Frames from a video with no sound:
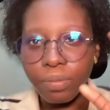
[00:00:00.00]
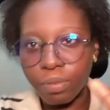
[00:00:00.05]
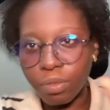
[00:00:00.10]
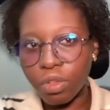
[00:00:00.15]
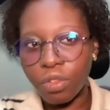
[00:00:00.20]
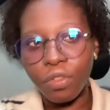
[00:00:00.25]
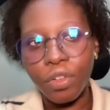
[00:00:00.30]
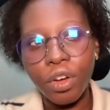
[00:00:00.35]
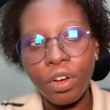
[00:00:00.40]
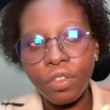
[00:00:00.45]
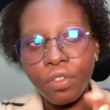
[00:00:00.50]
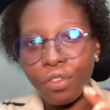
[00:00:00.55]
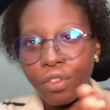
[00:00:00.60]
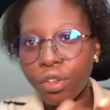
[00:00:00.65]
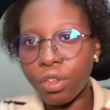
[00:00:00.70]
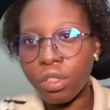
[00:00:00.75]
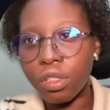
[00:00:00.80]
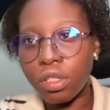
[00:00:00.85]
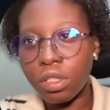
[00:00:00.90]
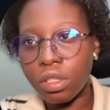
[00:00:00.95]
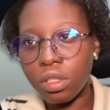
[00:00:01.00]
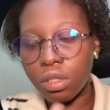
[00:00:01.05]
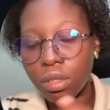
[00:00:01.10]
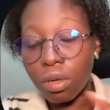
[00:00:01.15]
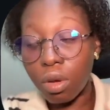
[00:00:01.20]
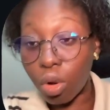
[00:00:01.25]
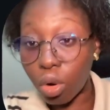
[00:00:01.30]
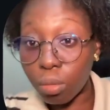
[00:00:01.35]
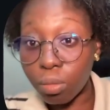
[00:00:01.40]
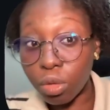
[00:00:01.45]
the very
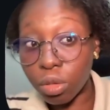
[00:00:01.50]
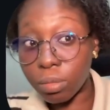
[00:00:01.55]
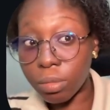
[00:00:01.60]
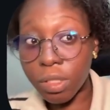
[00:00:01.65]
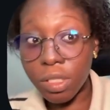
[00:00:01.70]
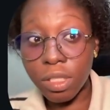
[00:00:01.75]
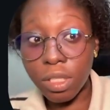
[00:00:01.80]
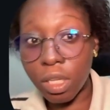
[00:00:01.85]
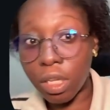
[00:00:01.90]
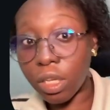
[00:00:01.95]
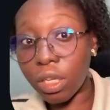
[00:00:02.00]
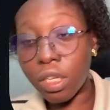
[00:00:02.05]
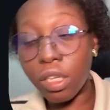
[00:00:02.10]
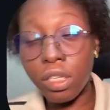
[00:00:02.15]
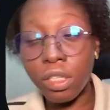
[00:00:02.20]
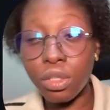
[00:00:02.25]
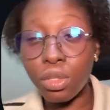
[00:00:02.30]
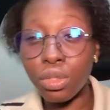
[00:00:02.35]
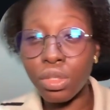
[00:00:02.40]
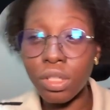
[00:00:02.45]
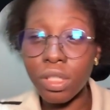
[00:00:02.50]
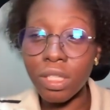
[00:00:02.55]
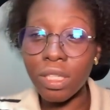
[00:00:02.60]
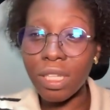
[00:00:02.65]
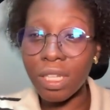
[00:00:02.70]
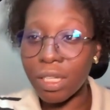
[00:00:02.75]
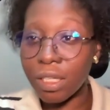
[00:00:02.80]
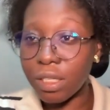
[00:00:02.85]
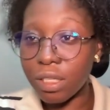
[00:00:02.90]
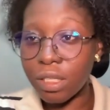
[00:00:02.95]
first common mistake is using
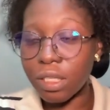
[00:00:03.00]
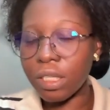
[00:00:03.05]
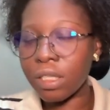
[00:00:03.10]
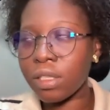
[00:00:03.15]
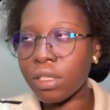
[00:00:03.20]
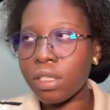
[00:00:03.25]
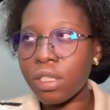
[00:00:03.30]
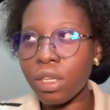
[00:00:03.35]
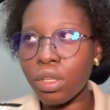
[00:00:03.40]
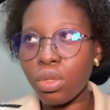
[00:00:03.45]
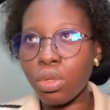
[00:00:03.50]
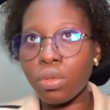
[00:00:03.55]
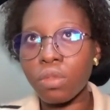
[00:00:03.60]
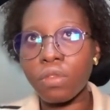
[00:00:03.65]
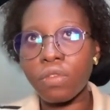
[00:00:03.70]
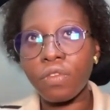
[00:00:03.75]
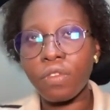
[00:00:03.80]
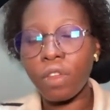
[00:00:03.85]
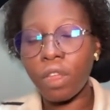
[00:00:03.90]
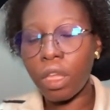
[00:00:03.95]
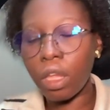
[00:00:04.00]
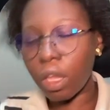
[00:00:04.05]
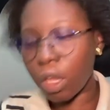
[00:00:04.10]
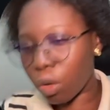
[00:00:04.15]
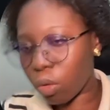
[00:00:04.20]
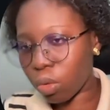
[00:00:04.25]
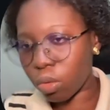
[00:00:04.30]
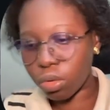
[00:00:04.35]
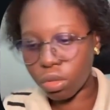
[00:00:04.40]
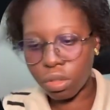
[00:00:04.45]
is instead of
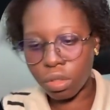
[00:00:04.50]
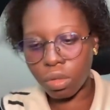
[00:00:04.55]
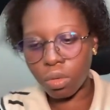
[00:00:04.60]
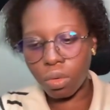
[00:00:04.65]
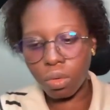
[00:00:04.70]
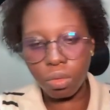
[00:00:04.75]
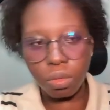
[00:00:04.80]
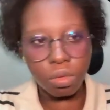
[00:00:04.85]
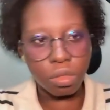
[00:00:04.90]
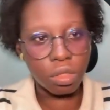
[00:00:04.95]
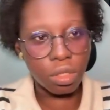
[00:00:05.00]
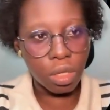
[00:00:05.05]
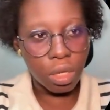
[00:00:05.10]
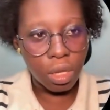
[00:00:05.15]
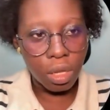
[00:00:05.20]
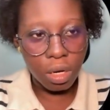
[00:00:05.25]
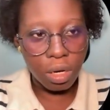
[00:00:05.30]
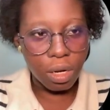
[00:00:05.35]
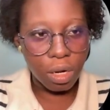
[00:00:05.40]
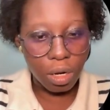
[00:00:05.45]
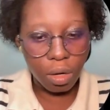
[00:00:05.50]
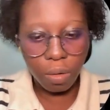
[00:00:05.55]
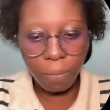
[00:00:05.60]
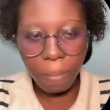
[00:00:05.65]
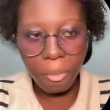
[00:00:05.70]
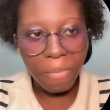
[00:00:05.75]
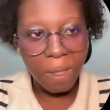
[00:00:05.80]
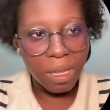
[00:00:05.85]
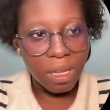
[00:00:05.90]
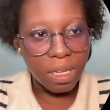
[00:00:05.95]
equals equals. Now,
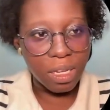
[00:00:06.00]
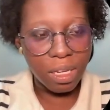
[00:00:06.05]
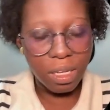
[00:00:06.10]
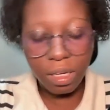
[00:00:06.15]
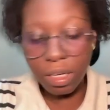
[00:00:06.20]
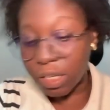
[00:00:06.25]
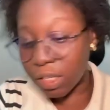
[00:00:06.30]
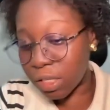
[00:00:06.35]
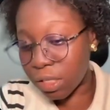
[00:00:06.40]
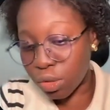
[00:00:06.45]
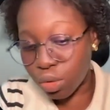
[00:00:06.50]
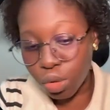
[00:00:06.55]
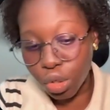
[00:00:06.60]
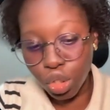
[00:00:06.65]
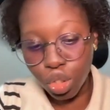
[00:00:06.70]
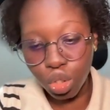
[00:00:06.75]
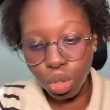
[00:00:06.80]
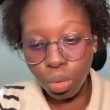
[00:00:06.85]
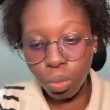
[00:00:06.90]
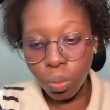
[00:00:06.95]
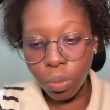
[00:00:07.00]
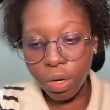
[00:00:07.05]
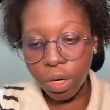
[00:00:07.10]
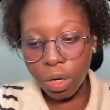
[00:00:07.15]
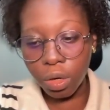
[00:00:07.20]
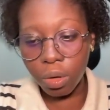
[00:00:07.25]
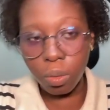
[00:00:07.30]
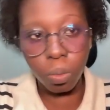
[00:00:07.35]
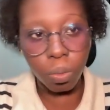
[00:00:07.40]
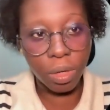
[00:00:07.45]
in a situation
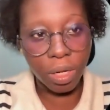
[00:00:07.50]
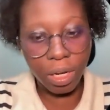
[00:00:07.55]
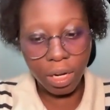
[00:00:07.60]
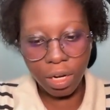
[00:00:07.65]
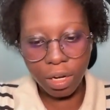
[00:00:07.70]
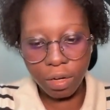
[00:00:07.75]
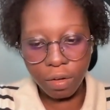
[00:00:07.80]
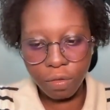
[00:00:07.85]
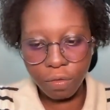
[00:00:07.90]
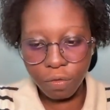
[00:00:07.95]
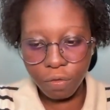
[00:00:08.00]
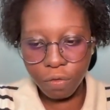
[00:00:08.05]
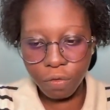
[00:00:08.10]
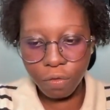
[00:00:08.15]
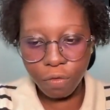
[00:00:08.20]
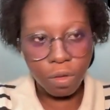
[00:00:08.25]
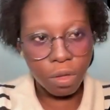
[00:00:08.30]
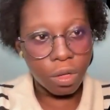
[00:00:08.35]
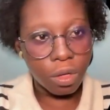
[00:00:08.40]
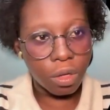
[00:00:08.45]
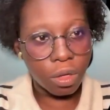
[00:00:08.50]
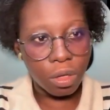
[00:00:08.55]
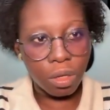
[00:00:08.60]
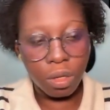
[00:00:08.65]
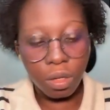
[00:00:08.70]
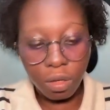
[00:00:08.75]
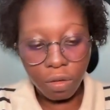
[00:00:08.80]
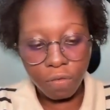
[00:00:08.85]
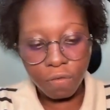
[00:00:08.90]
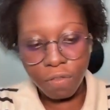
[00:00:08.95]
where we have
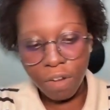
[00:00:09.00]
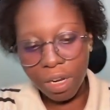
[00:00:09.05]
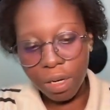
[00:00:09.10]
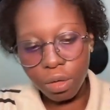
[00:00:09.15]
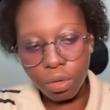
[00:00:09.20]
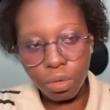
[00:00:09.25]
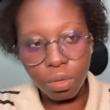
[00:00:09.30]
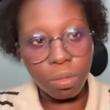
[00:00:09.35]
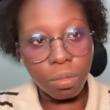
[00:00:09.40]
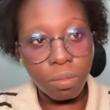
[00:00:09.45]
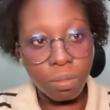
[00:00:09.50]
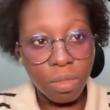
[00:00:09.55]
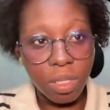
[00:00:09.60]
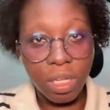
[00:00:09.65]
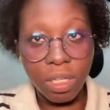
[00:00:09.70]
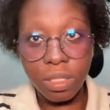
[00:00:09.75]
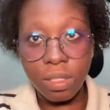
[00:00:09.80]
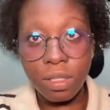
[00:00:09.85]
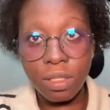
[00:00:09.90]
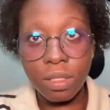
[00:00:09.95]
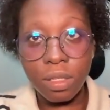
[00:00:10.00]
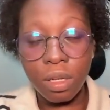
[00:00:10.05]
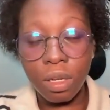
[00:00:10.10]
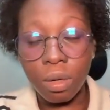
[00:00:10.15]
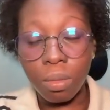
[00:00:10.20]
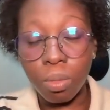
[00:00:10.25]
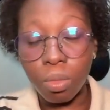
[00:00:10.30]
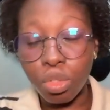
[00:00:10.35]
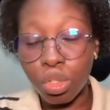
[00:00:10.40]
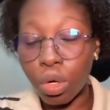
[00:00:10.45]
a value that's
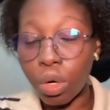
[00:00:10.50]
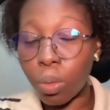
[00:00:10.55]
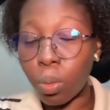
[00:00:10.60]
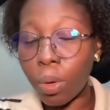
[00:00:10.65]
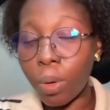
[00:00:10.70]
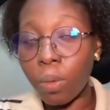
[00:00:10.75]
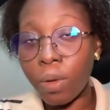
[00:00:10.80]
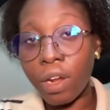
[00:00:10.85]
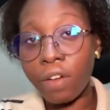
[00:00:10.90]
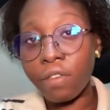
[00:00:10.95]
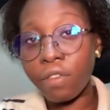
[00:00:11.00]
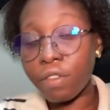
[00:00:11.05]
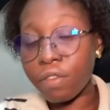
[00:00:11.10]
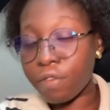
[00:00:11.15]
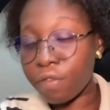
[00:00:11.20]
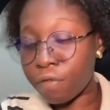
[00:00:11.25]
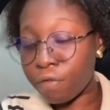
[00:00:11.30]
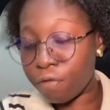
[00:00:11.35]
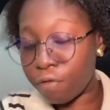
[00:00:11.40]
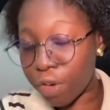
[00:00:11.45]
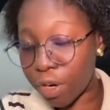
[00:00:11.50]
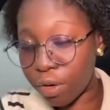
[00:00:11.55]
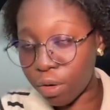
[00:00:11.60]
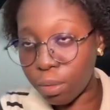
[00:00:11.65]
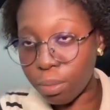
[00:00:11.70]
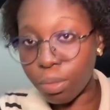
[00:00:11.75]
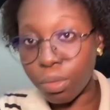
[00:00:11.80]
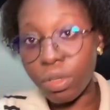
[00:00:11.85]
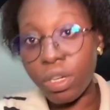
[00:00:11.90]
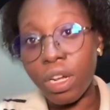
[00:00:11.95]
where we have a
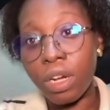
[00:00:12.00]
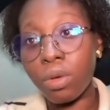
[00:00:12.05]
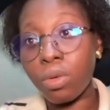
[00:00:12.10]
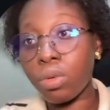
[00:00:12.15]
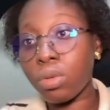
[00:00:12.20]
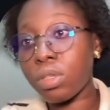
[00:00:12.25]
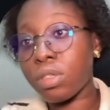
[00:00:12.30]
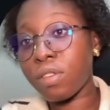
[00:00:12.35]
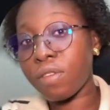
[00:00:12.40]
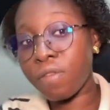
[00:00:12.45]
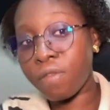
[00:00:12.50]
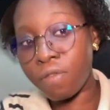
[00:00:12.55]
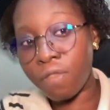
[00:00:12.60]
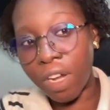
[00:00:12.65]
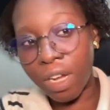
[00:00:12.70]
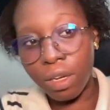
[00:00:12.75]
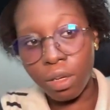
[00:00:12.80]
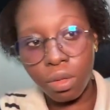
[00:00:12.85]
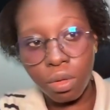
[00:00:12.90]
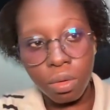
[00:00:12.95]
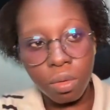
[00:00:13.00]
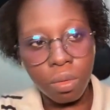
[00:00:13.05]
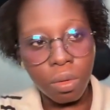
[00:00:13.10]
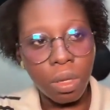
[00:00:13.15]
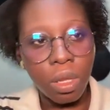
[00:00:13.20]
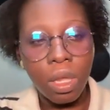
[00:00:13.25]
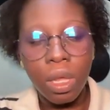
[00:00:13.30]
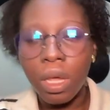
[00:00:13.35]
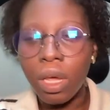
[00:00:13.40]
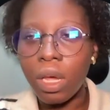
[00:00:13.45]
variable that holds a value
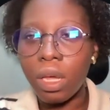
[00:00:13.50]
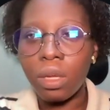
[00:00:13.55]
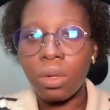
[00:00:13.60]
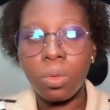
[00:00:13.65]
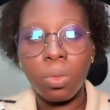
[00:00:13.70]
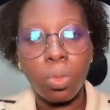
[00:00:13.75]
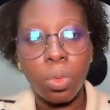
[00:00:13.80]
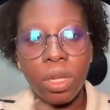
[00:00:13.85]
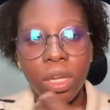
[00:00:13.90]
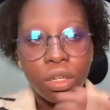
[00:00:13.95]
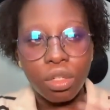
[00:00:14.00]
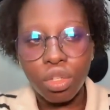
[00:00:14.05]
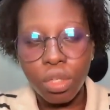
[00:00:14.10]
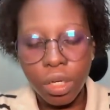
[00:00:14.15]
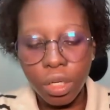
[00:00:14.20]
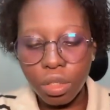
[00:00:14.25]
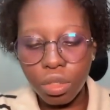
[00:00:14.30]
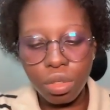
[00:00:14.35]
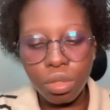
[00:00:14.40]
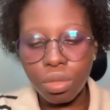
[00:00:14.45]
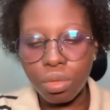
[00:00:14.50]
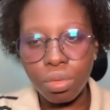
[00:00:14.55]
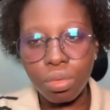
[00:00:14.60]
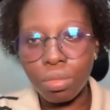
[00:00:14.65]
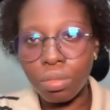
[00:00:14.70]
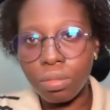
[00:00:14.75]
and we are trying to